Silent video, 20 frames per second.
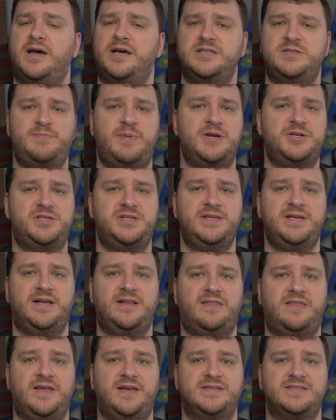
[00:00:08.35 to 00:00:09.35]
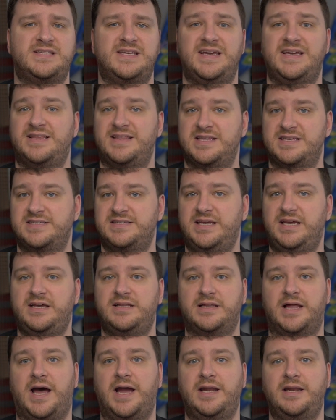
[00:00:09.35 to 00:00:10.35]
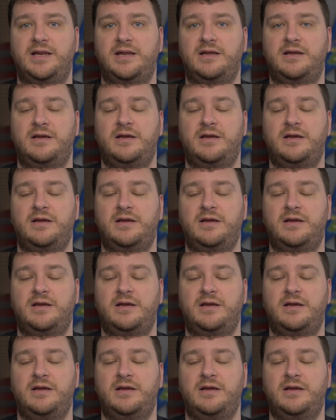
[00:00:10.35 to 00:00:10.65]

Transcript: especially on things like the sync line.